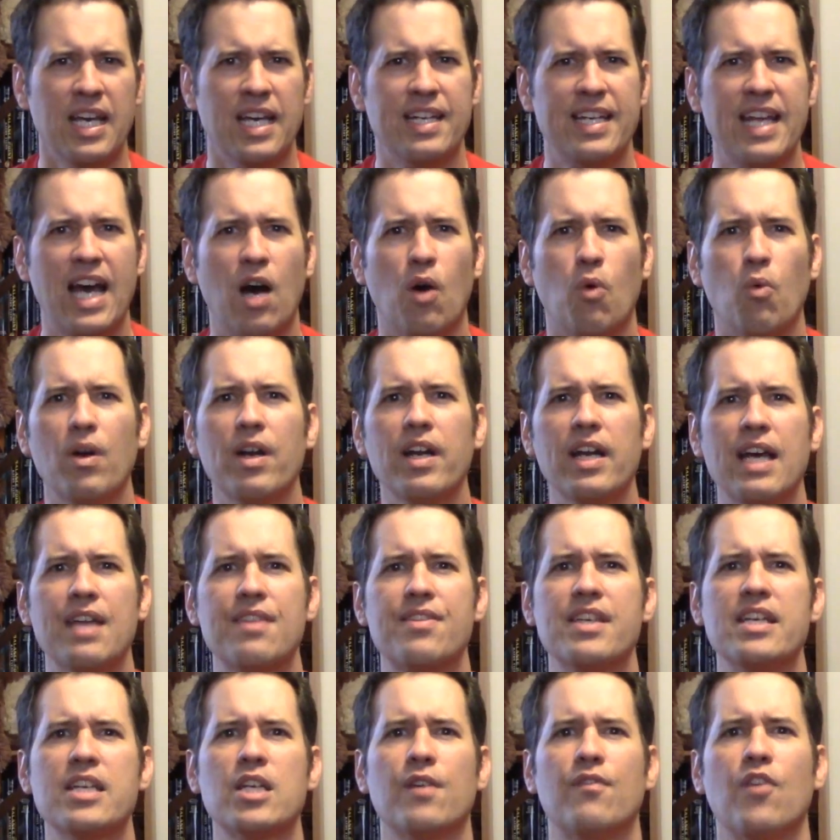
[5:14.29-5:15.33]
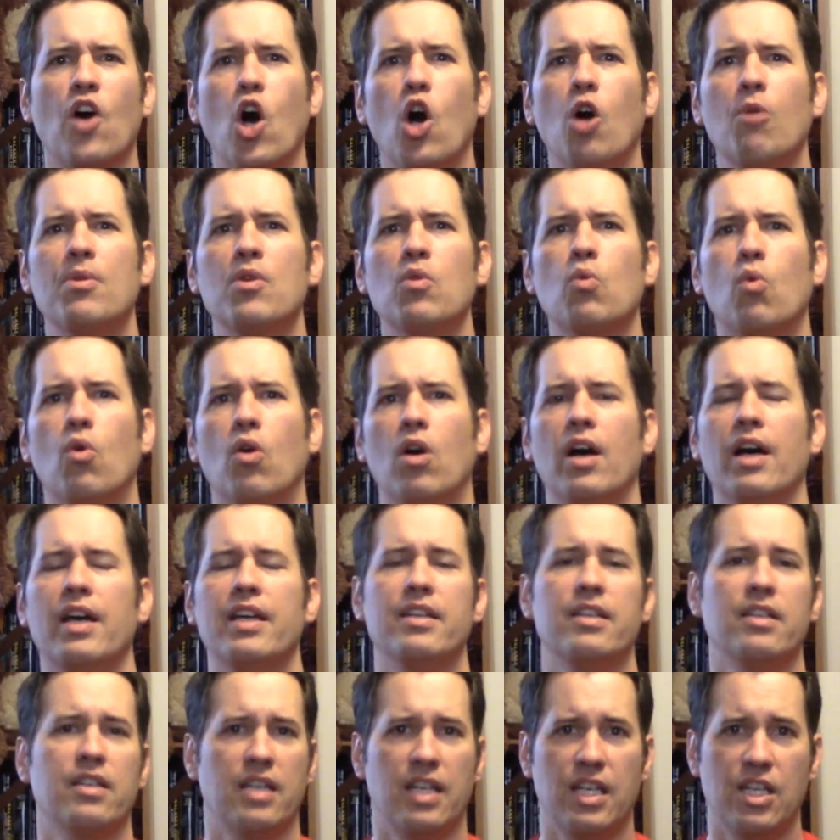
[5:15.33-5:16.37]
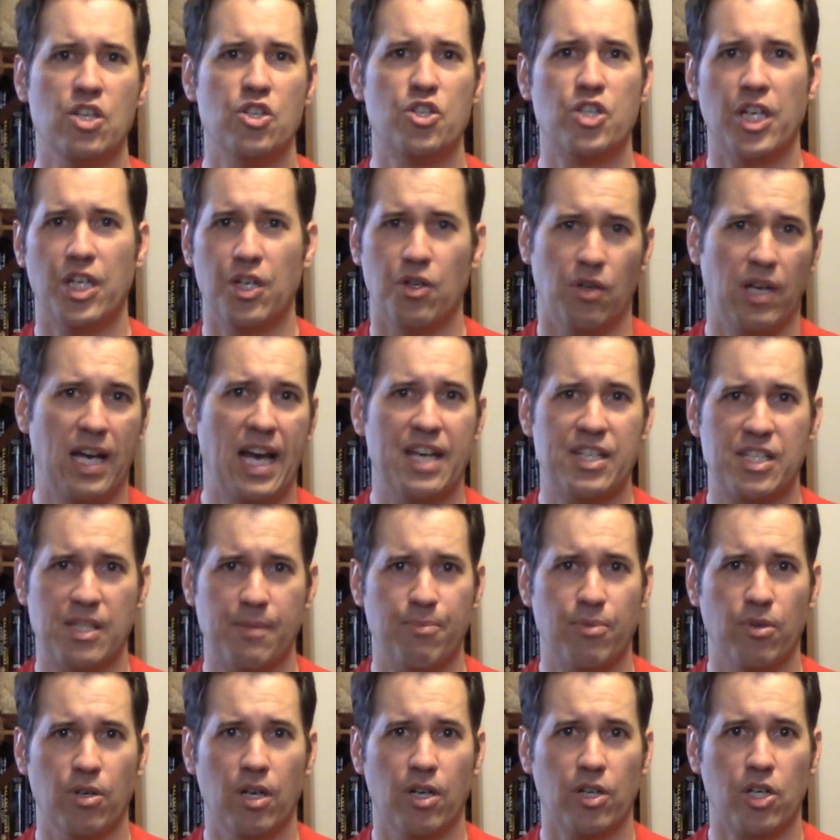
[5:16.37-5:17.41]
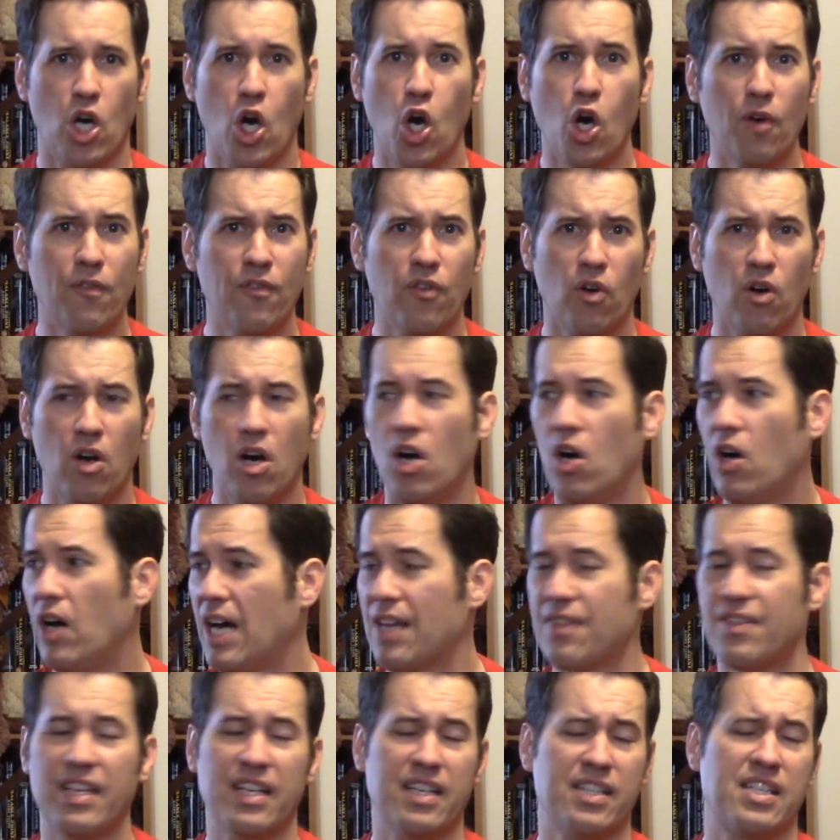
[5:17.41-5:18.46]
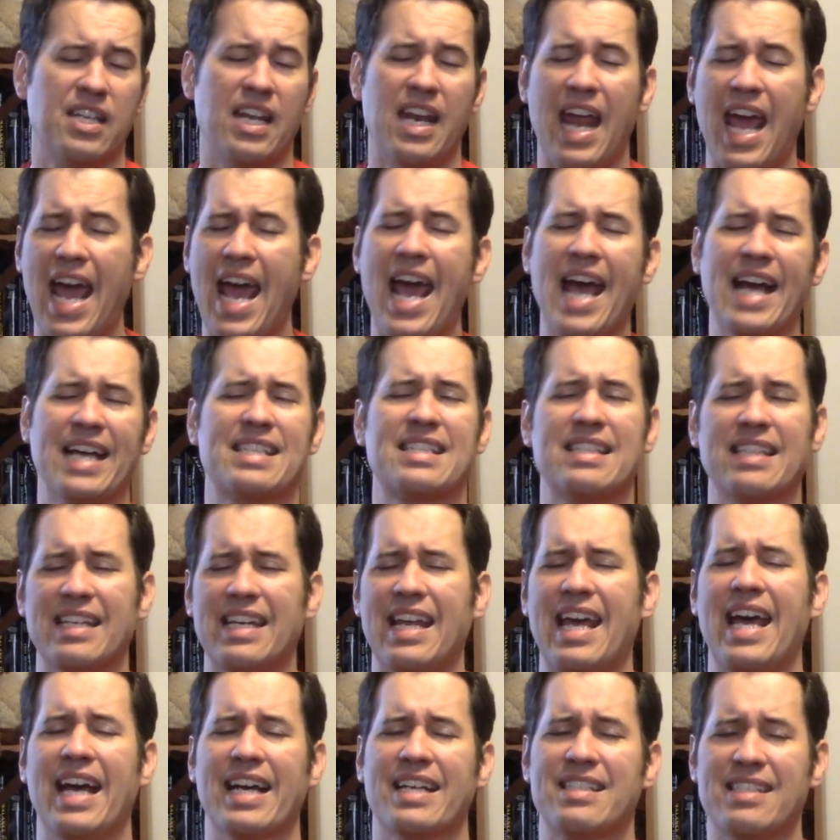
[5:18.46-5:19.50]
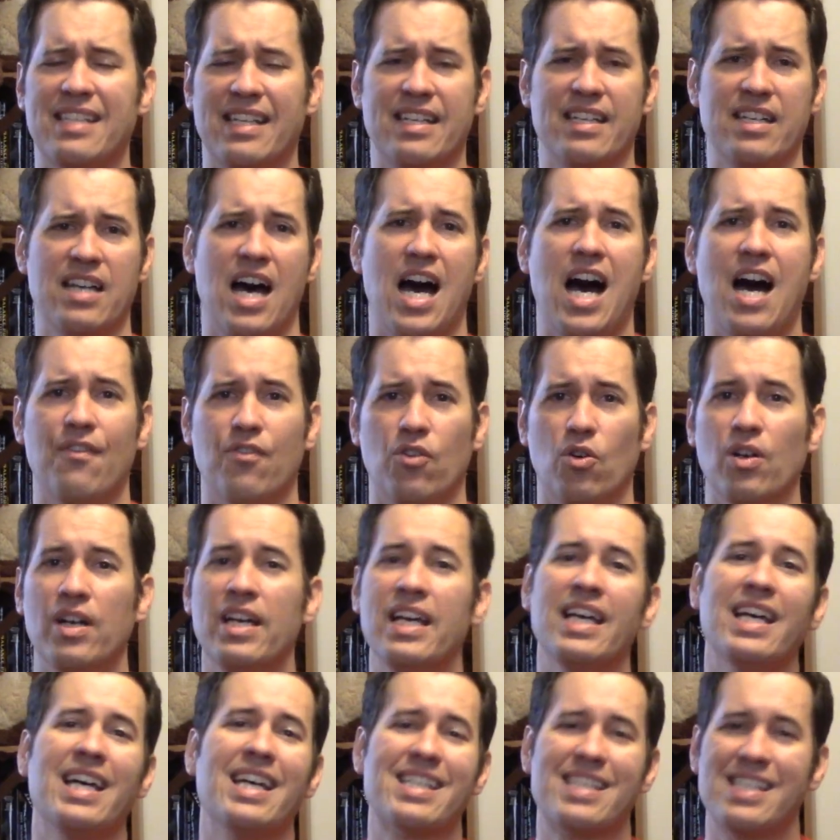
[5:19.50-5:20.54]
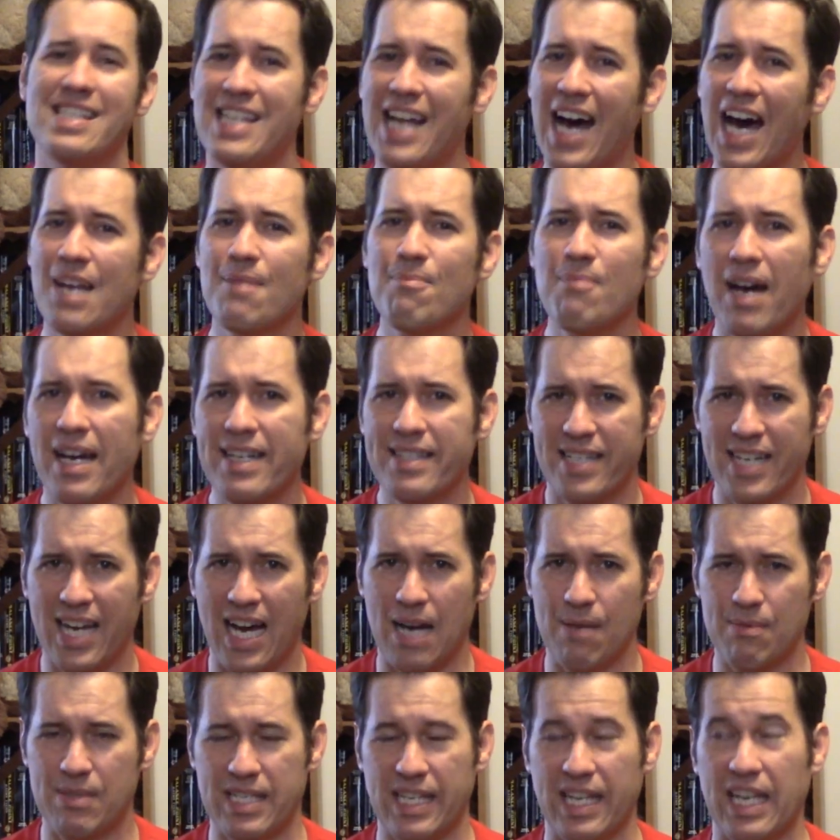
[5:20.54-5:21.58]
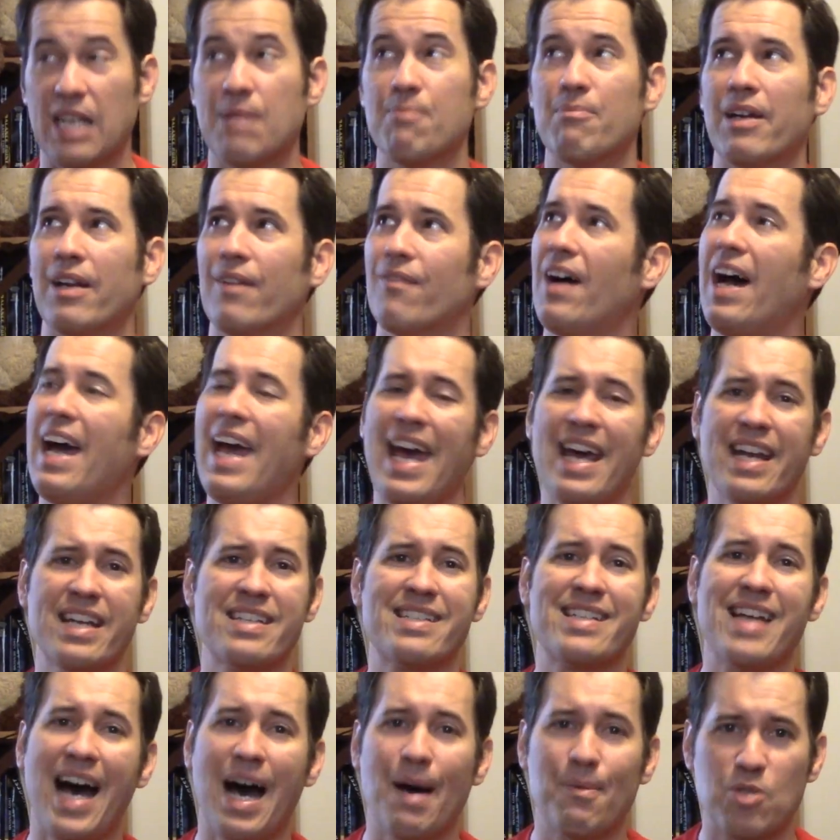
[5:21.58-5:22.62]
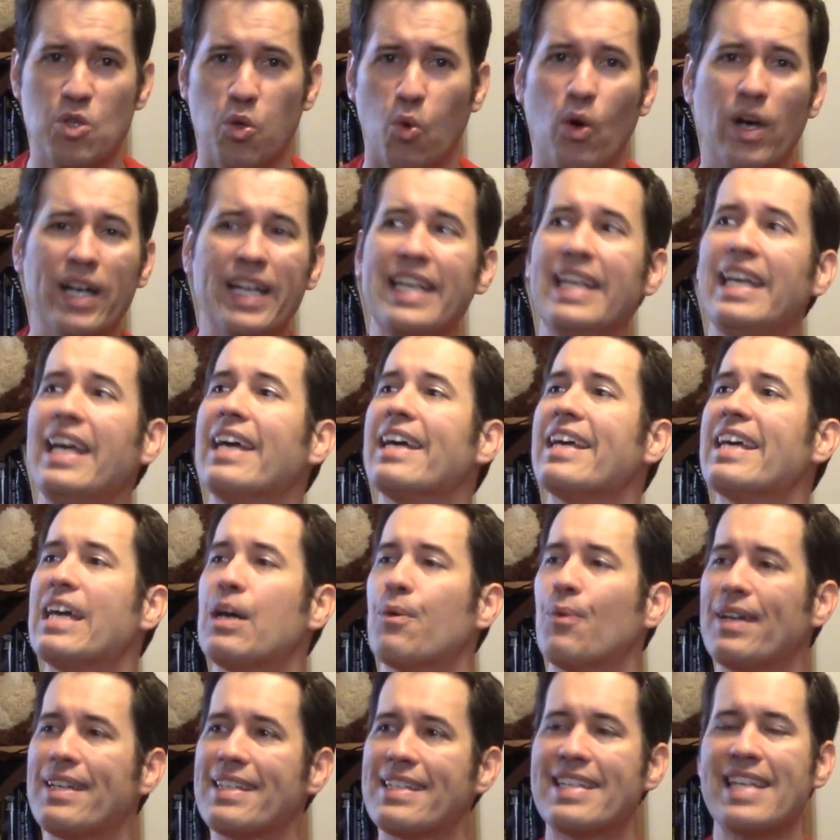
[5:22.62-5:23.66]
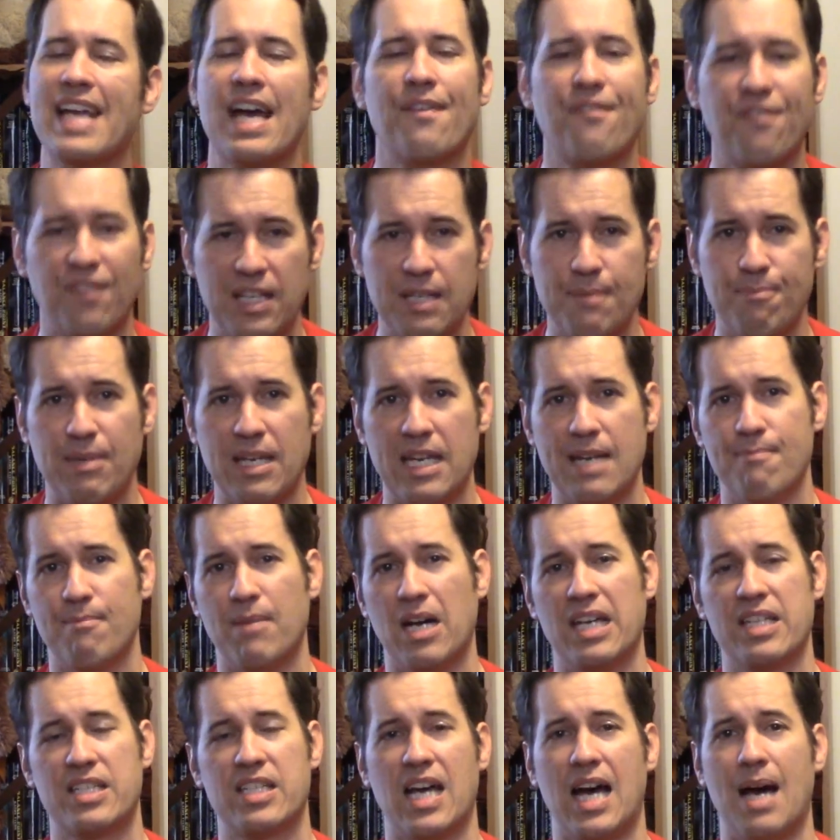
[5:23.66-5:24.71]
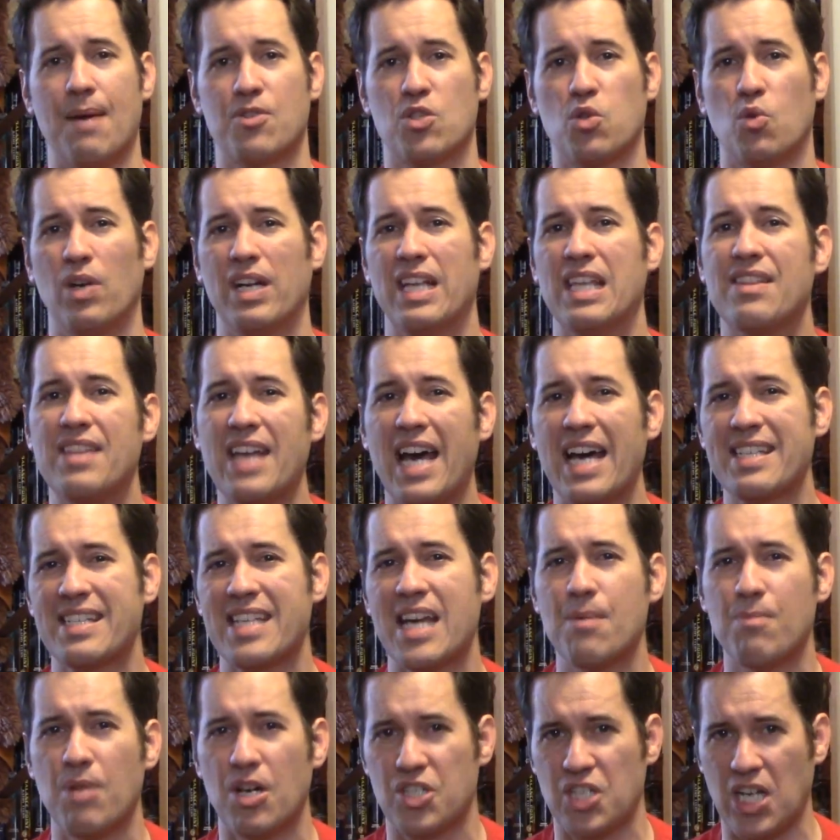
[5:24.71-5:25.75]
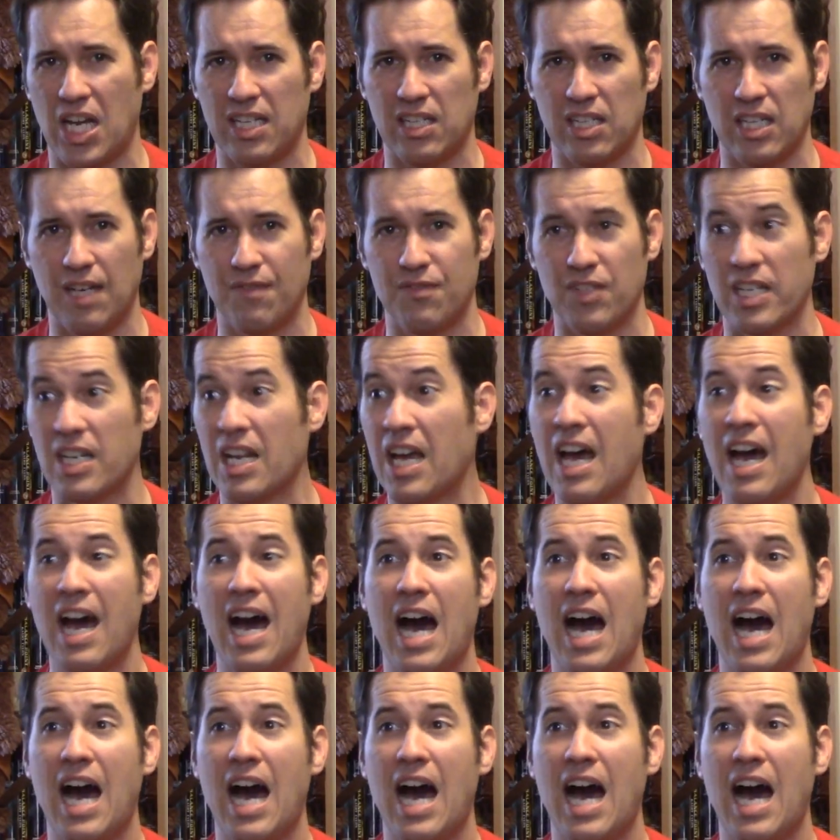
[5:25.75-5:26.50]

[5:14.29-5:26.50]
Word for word: Now, what did I think of Obi-Wan in general as a book? Overall, I think it's an excellent, excellent novel. It's not in my top ten, but if I had a top twenty, it would definitely be in my top twenty. That's how much I loved it.